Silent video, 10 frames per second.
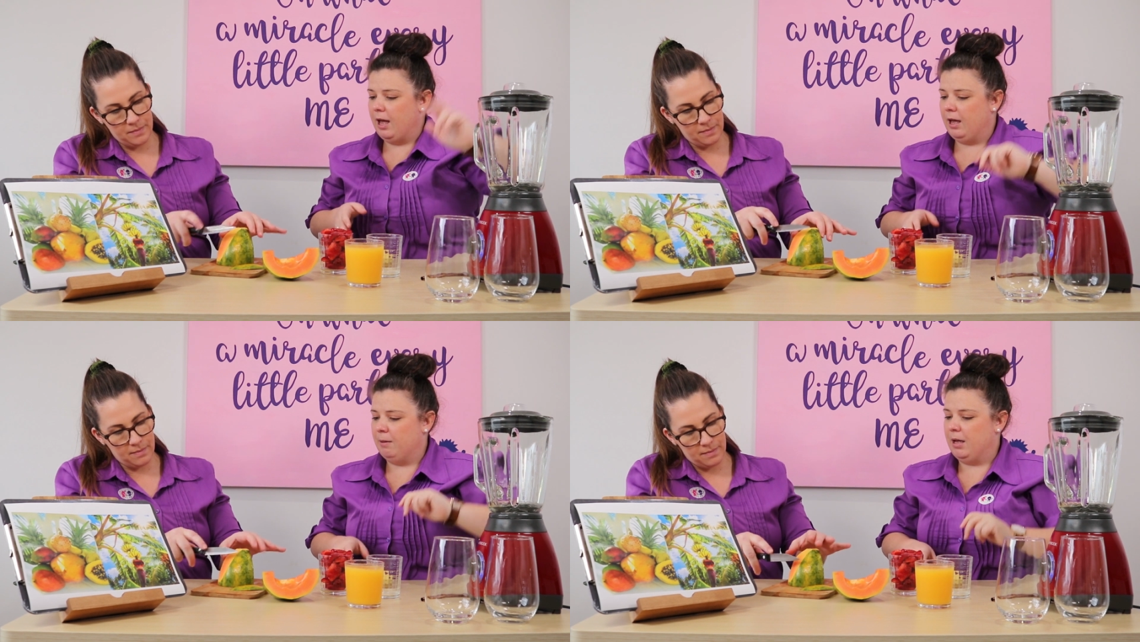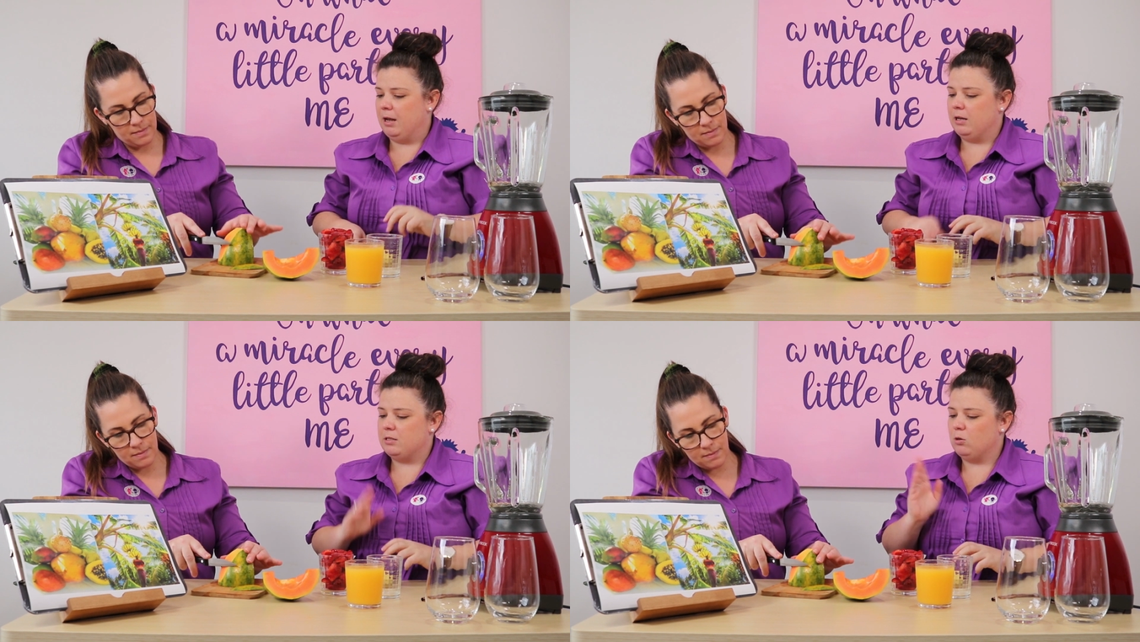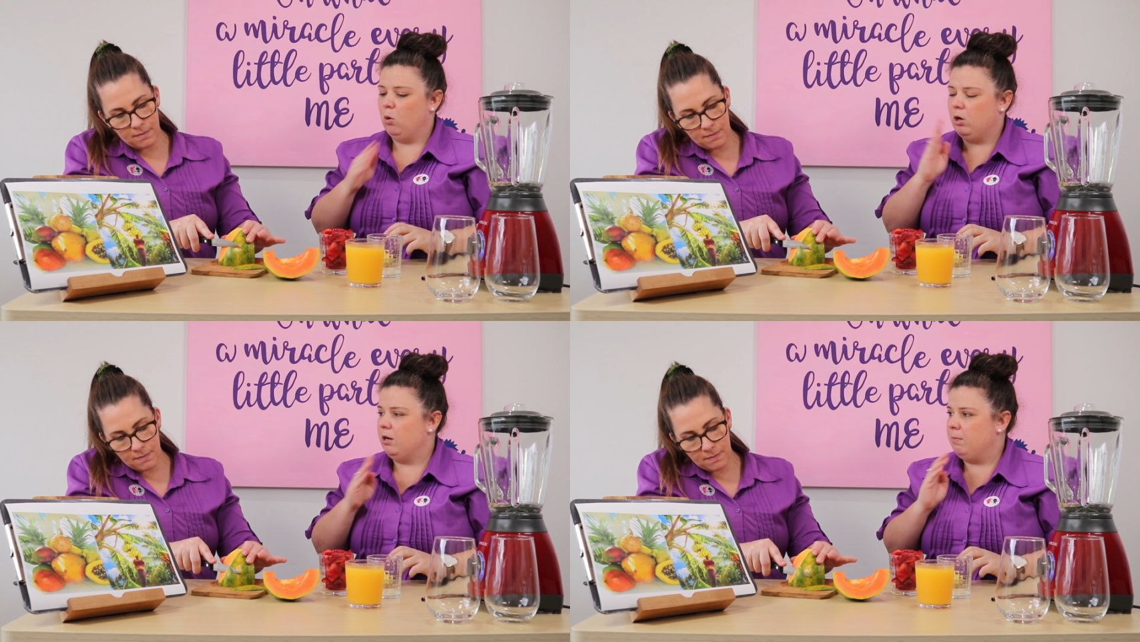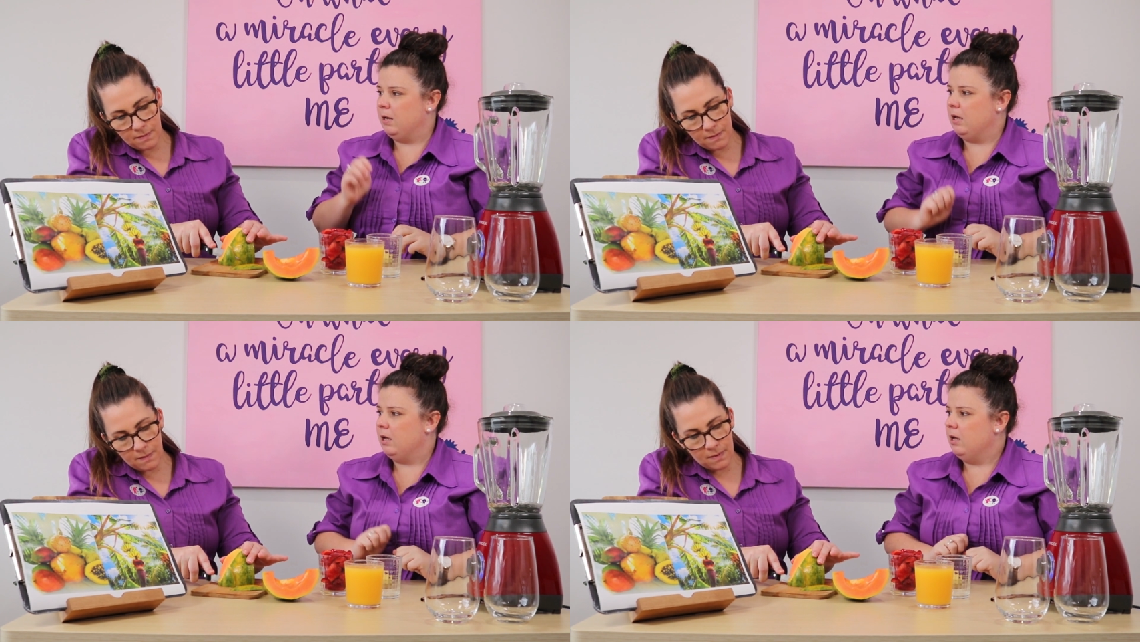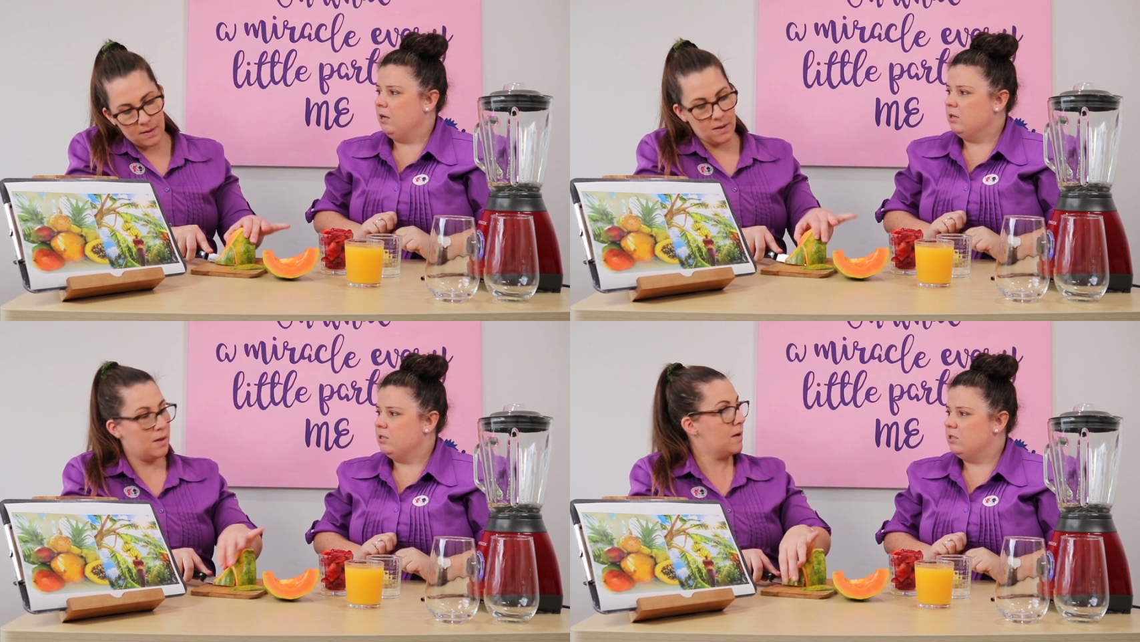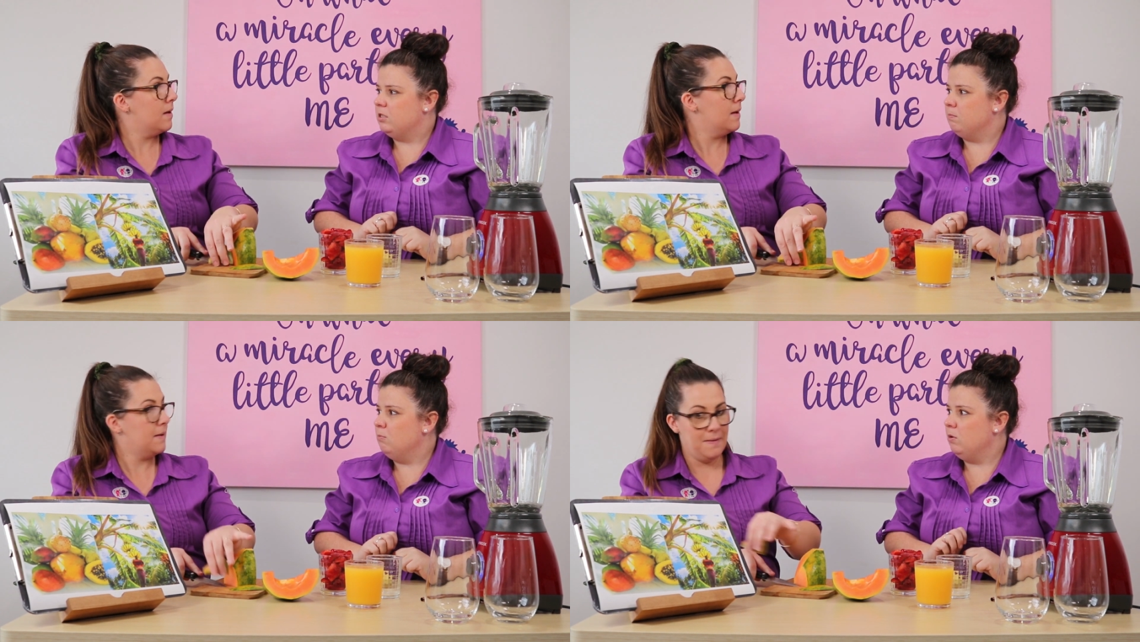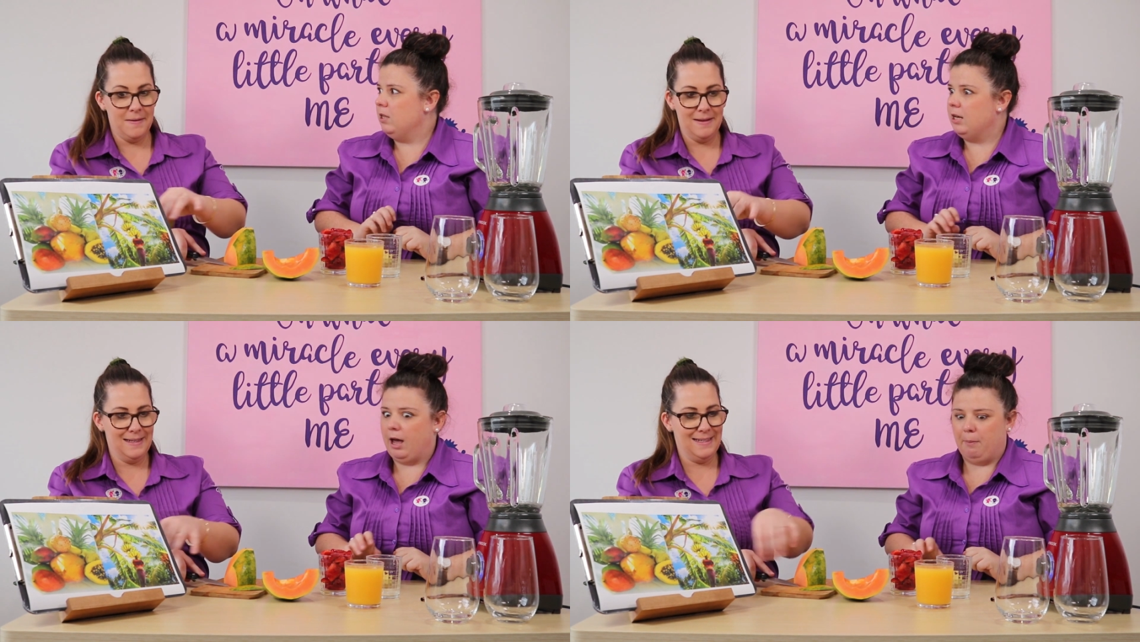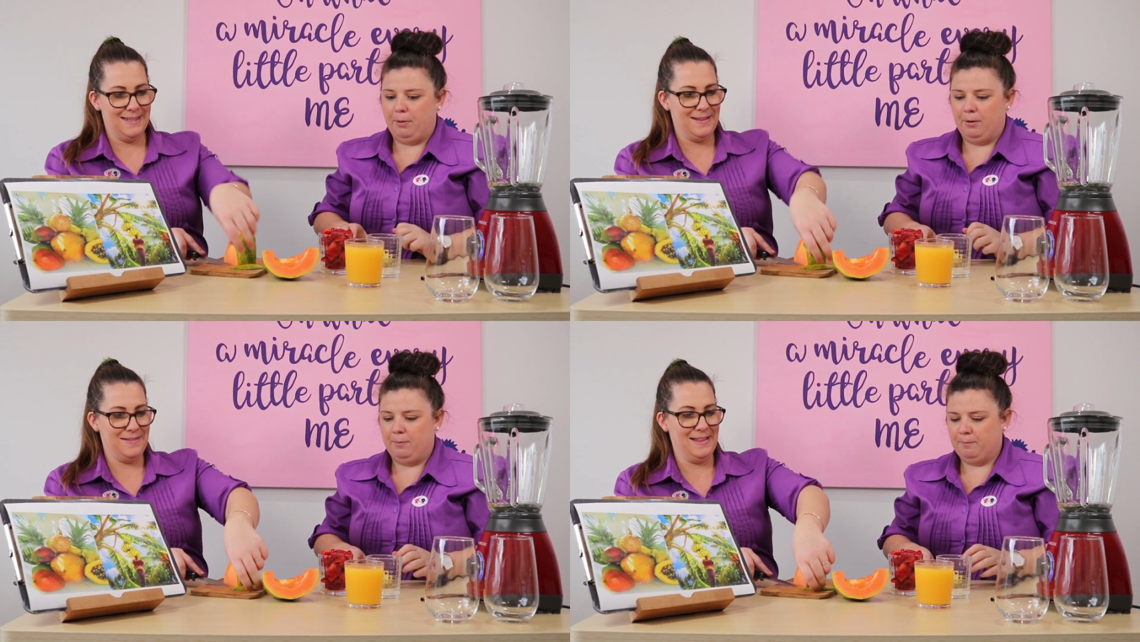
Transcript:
Speaker 1: and it's all going to be smoothied up.